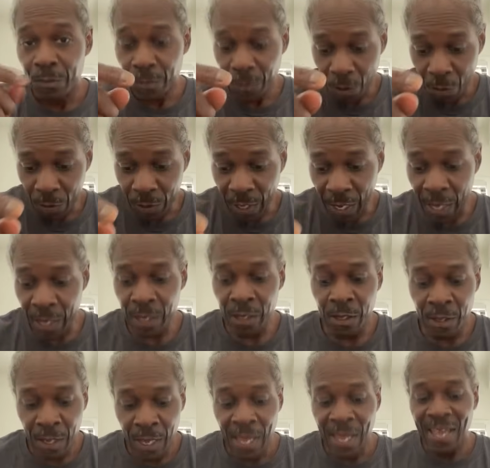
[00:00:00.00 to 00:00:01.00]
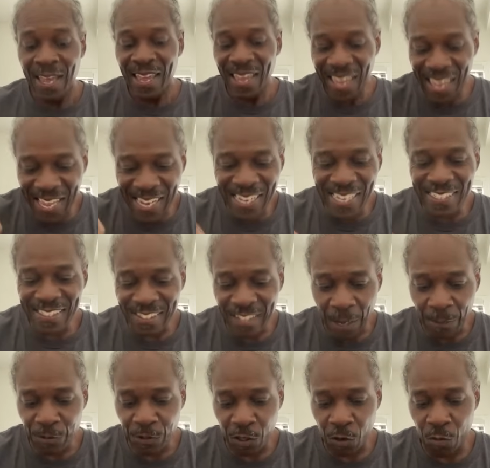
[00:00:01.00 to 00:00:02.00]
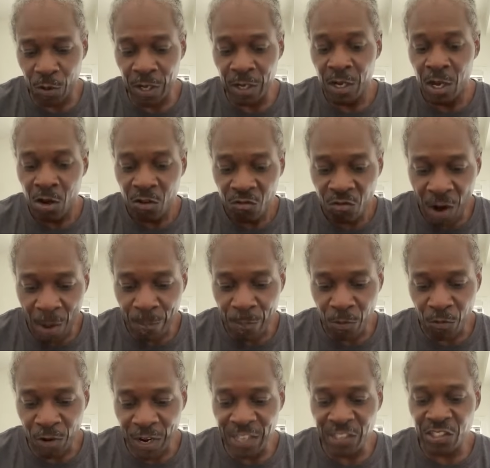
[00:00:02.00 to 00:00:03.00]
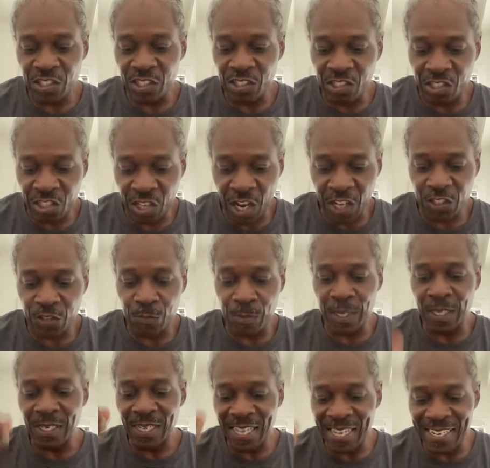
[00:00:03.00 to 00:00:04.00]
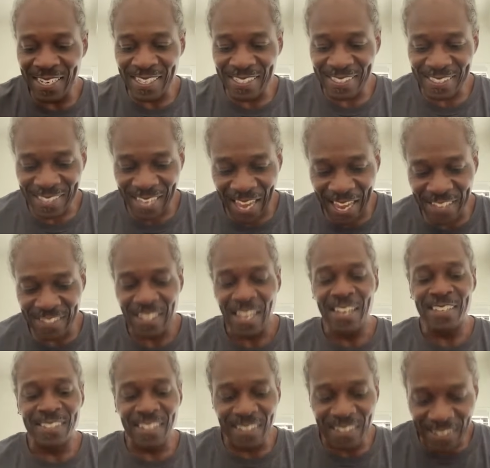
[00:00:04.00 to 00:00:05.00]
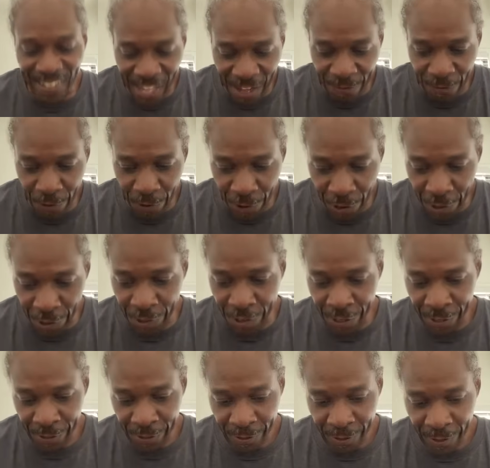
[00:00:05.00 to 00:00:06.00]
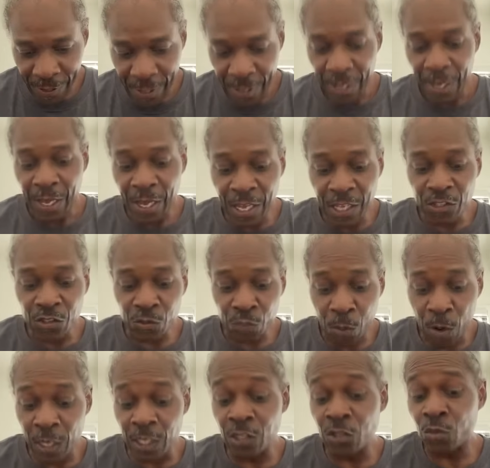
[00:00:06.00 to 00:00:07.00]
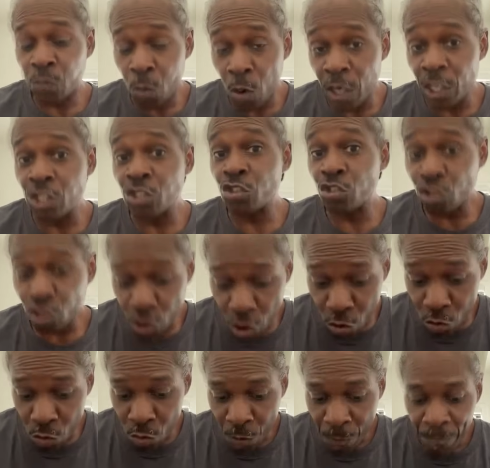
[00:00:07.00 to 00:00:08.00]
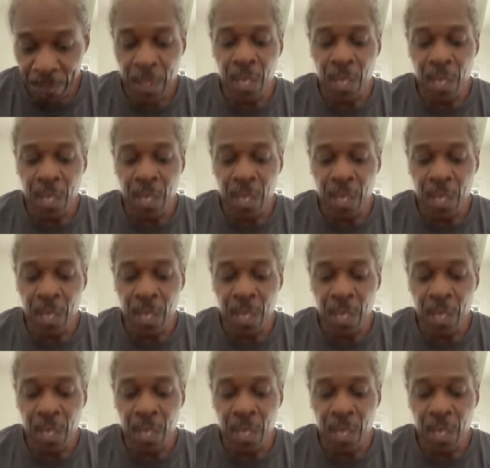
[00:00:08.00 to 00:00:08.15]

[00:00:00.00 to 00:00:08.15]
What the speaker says: Okay? In the subsequent reparation judgment in this case delivered in 2022,